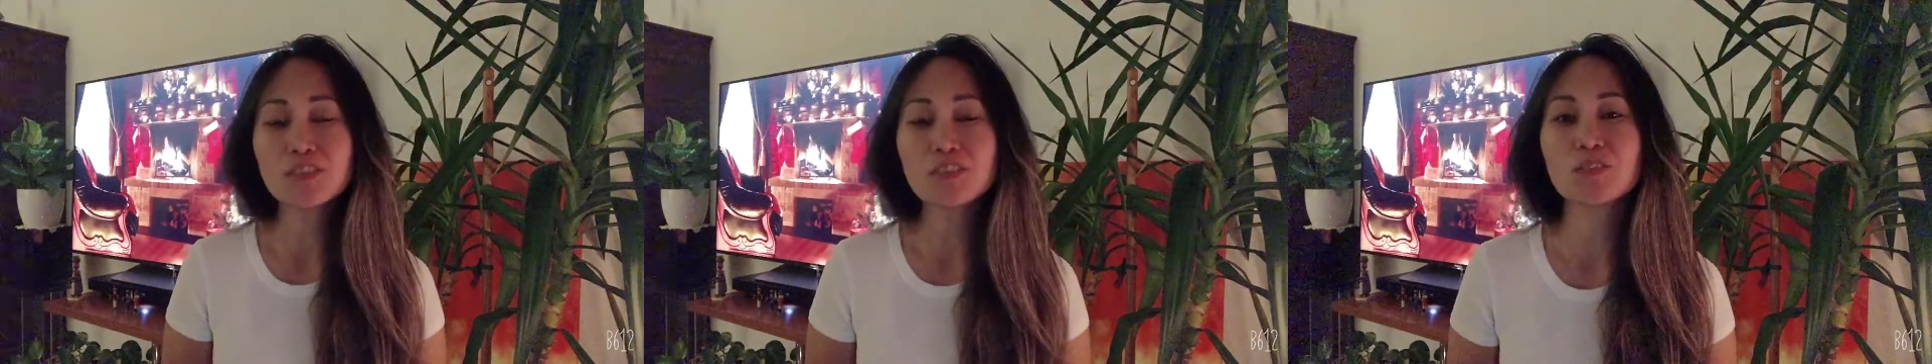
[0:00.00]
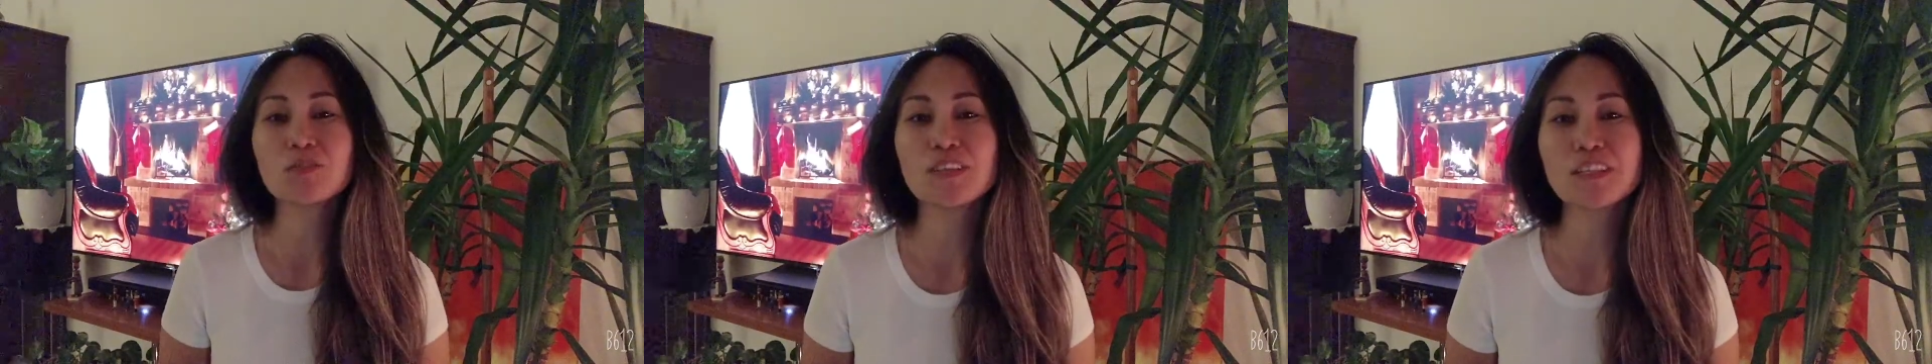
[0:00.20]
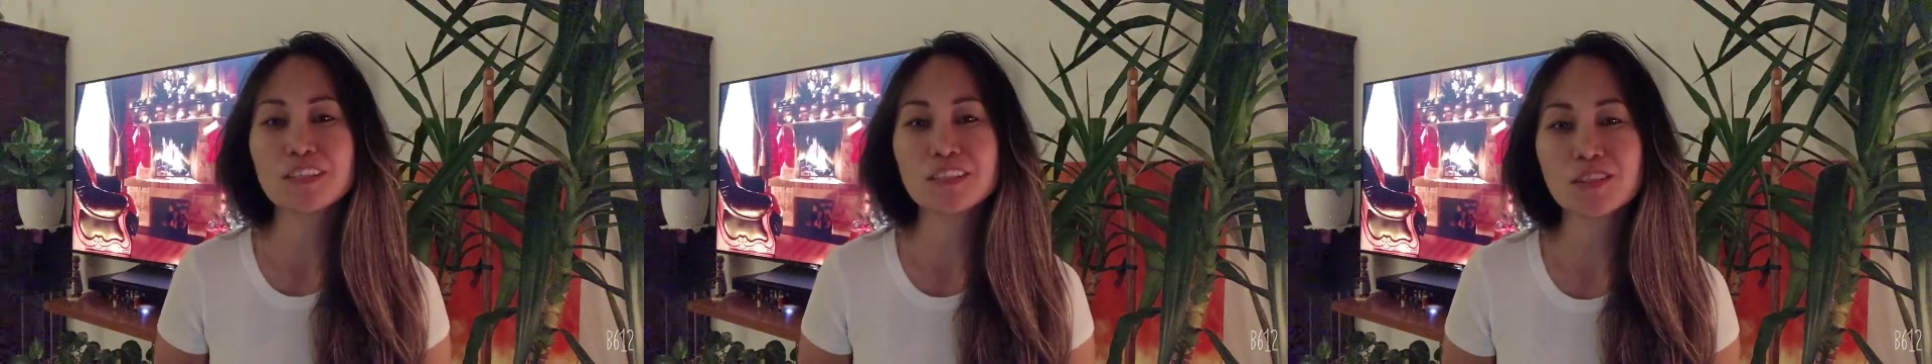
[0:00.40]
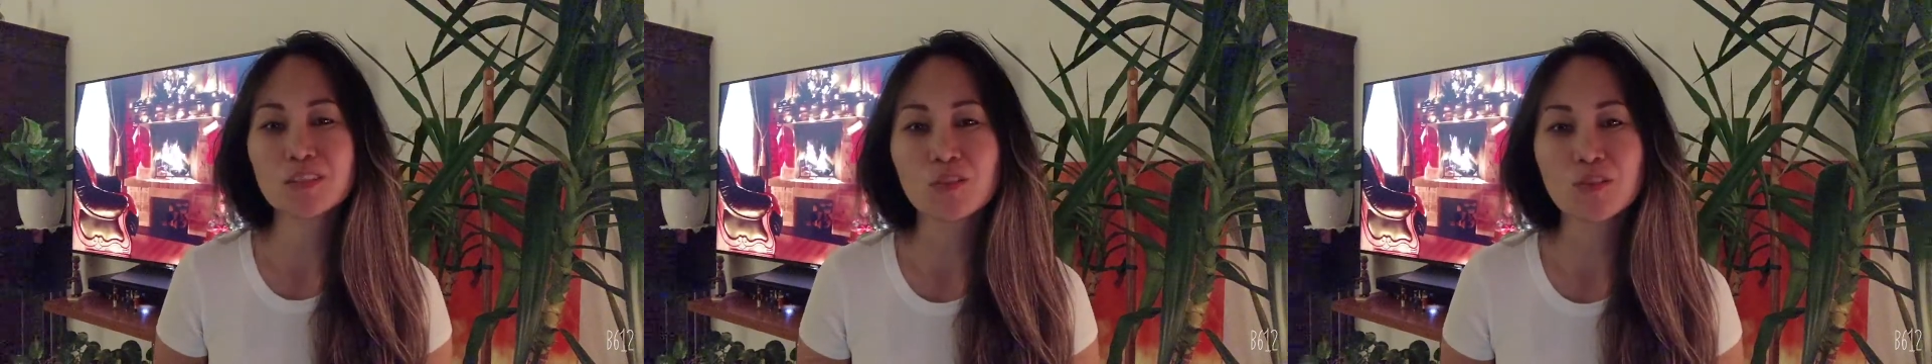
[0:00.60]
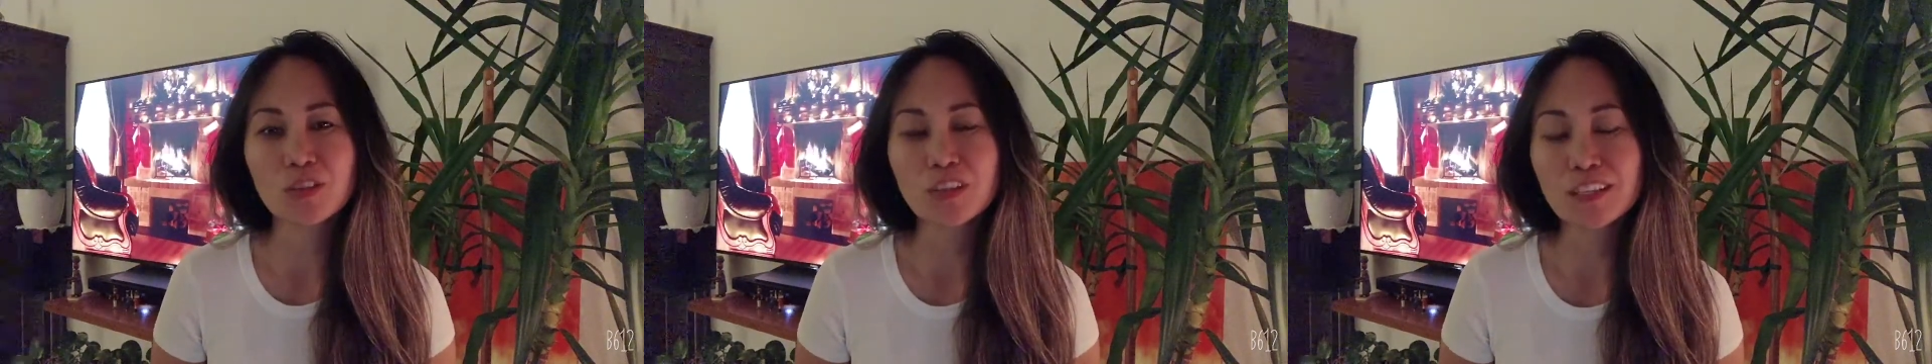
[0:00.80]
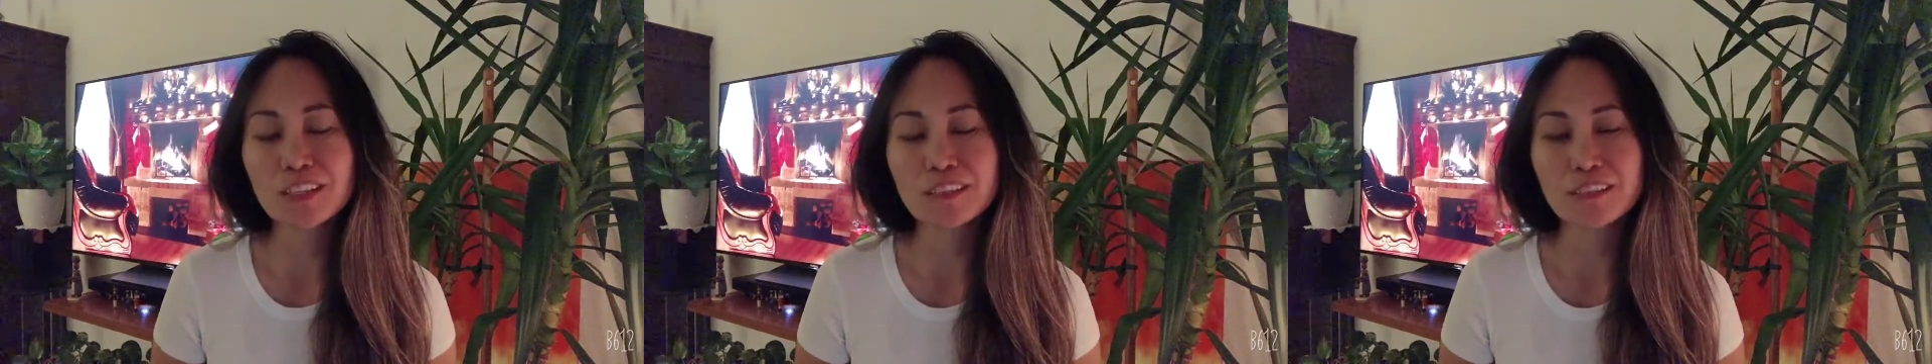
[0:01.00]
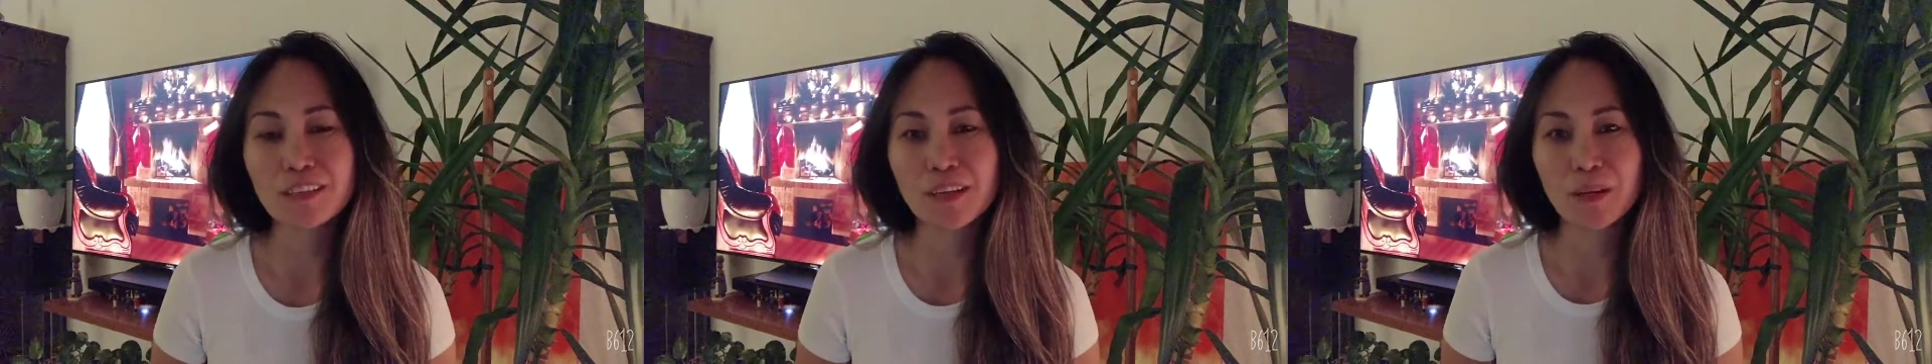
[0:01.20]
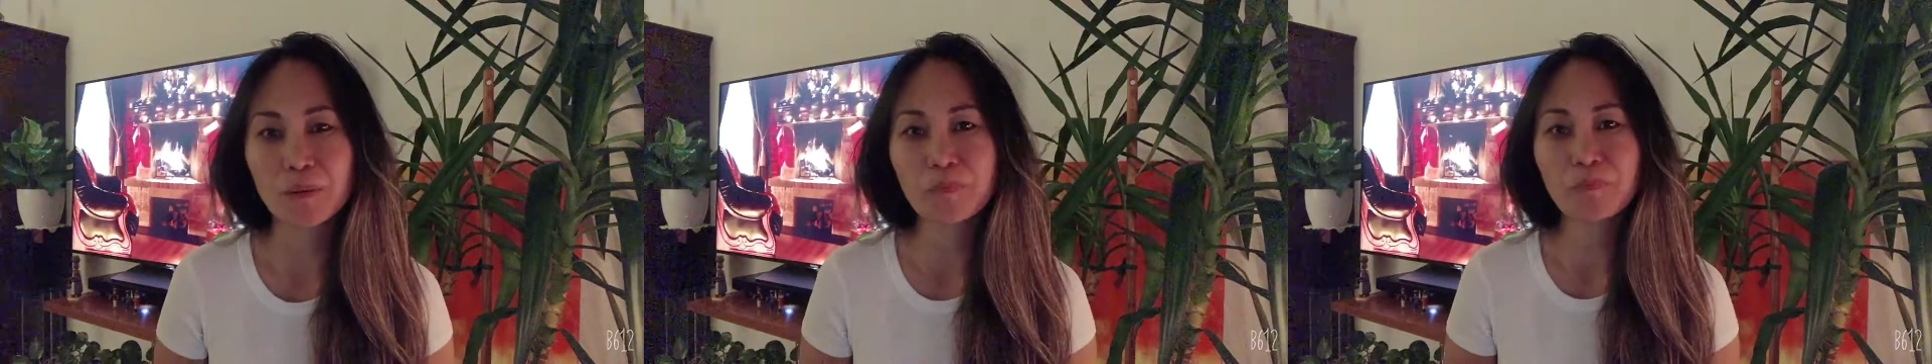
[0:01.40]
during this Corona
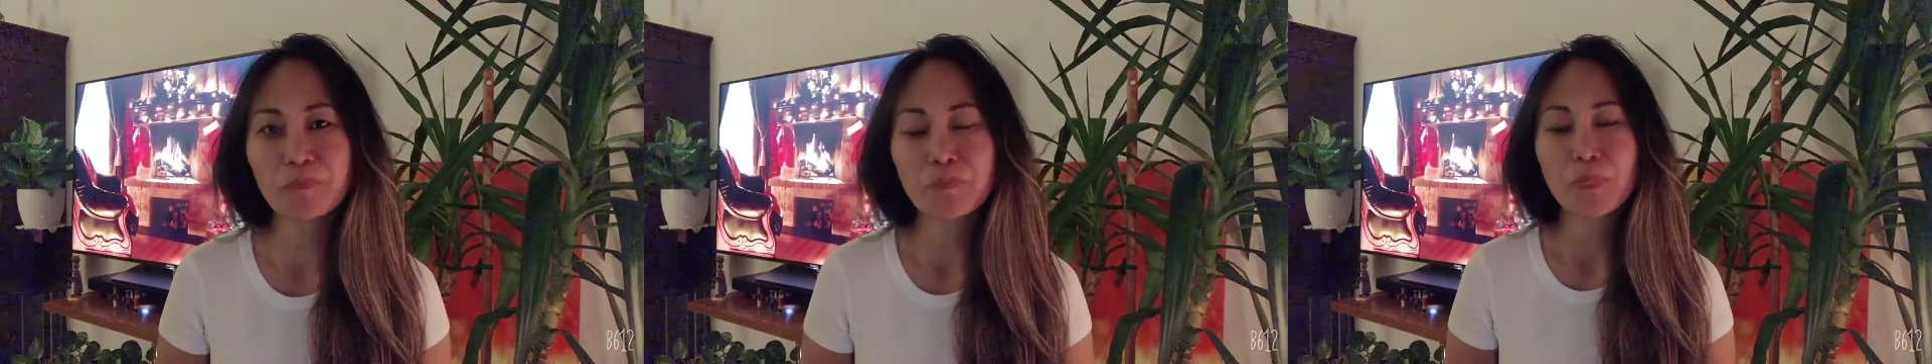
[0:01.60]
time,